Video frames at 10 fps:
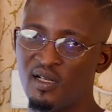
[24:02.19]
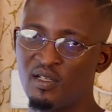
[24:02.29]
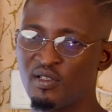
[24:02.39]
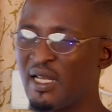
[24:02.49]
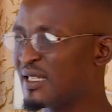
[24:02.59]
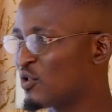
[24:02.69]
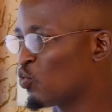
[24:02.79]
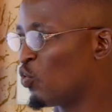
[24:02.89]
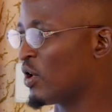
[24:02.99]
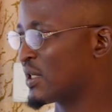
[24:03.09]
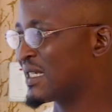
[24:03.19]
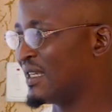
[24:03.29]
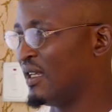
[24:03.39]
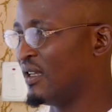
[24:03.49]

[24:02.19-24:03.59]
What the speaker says: You know, that is what